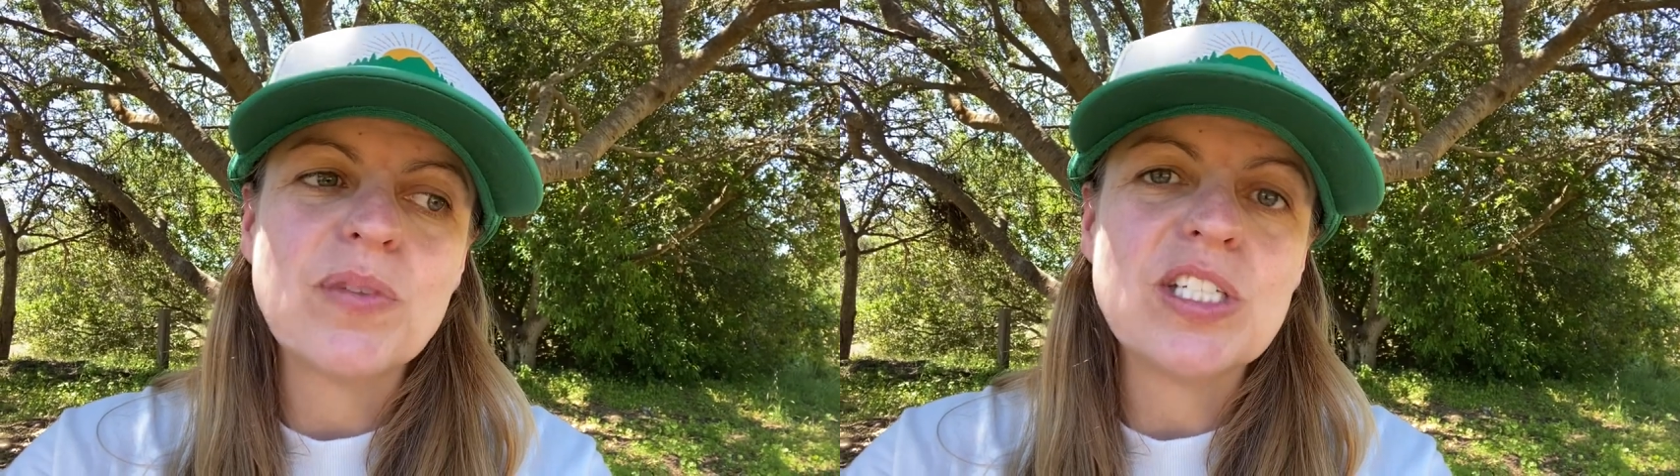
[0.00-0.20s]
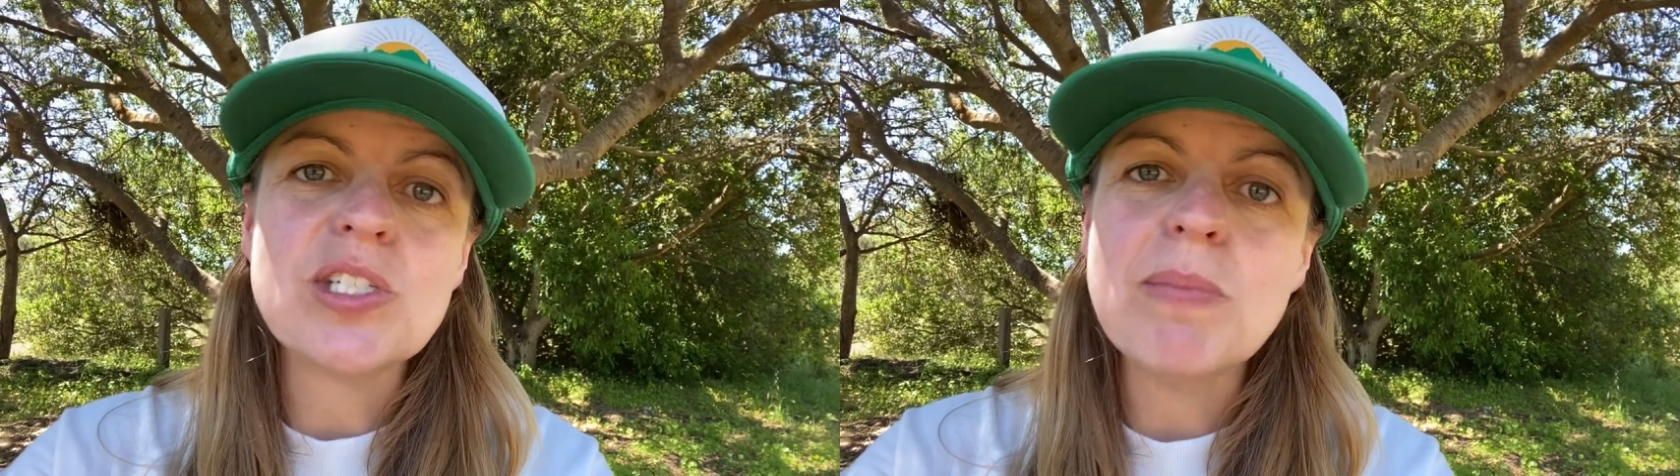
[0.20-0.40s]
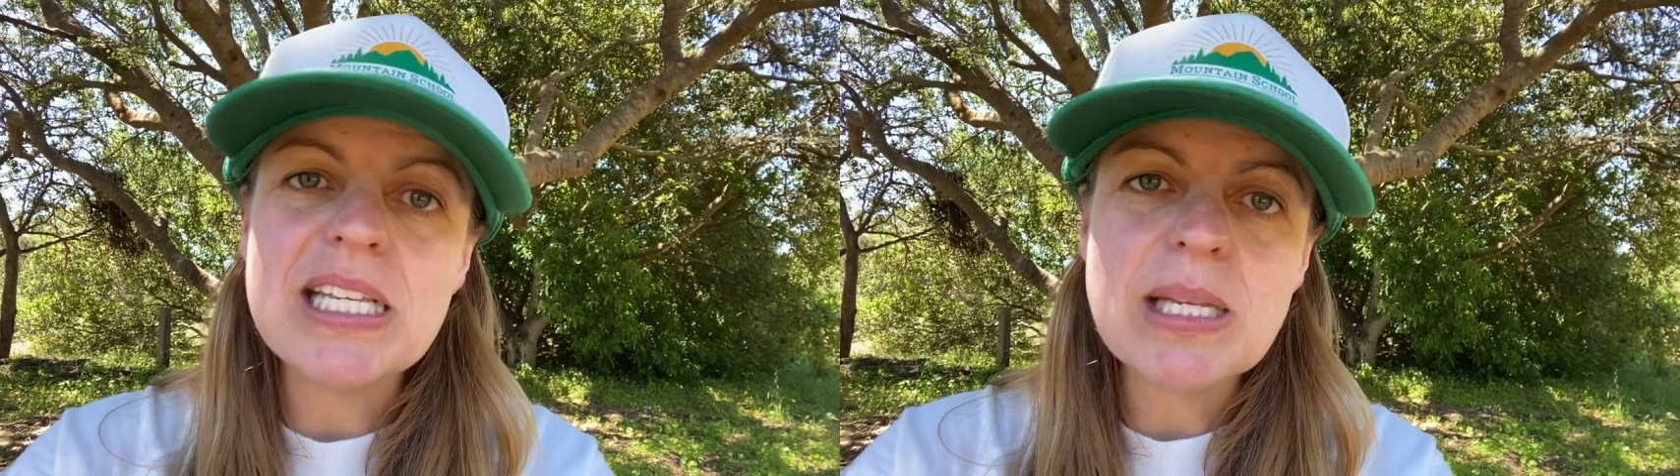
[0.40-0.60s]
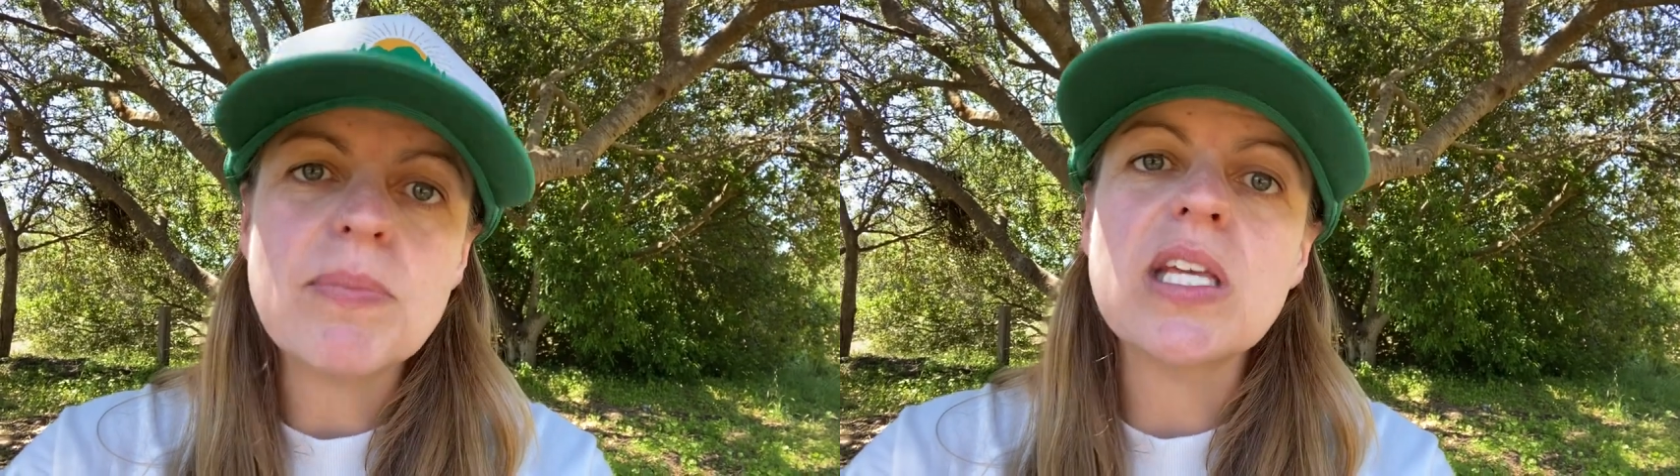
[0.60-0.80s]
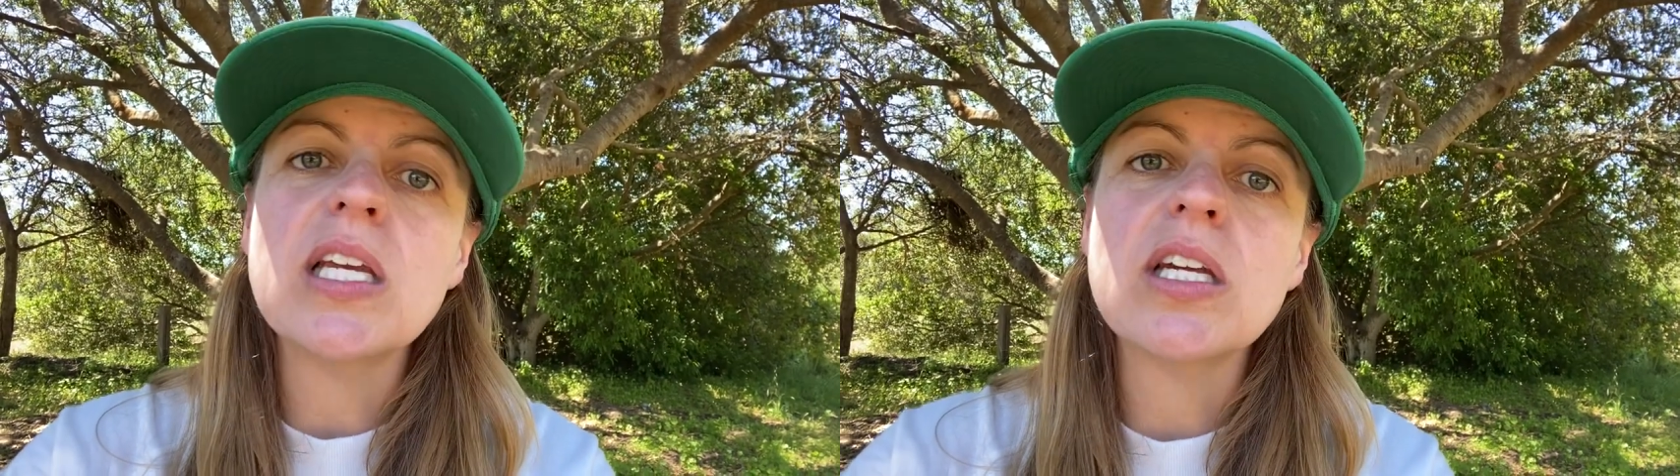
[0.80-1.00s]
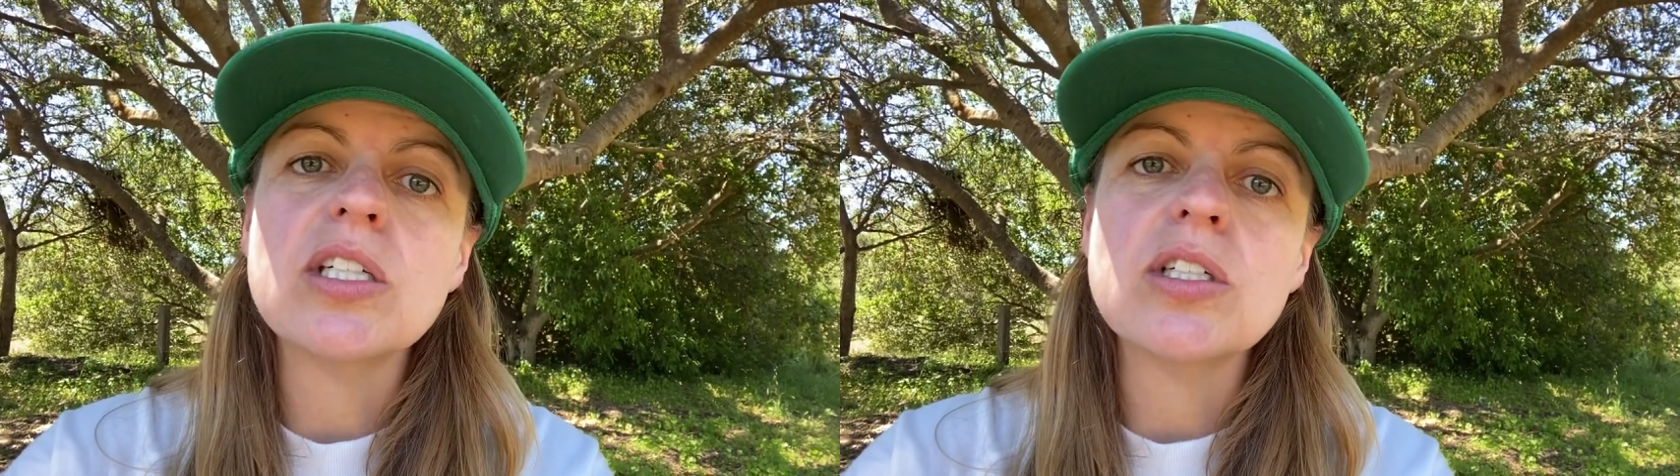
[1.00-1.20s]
just make something